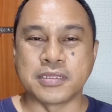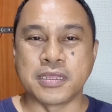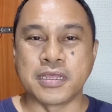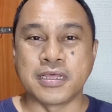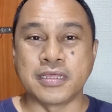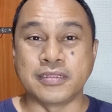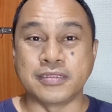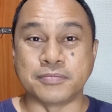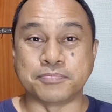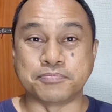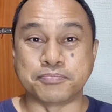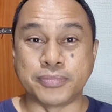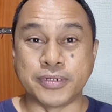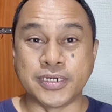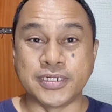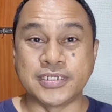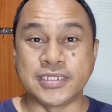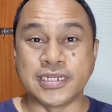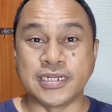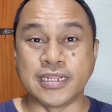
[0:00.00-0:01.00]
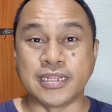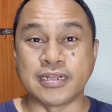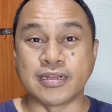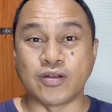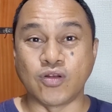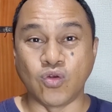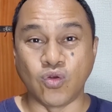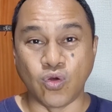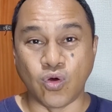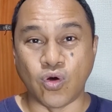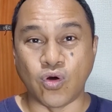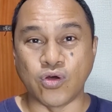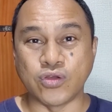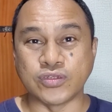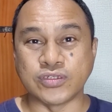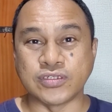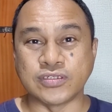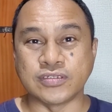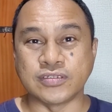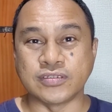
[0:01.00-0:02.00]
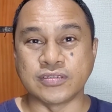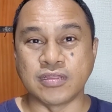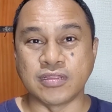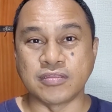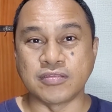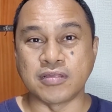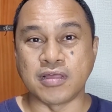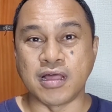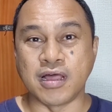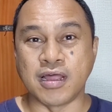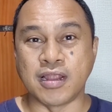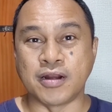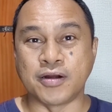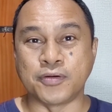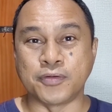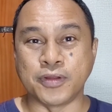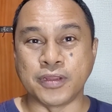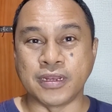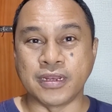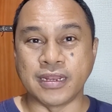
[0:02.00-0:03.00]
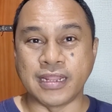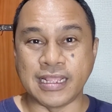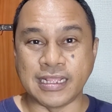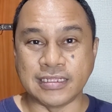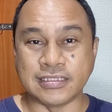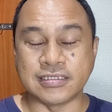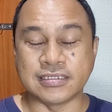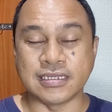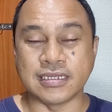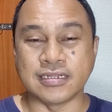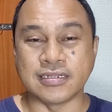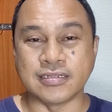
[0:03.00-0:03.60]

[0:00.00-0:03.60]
the pertinent laws that are related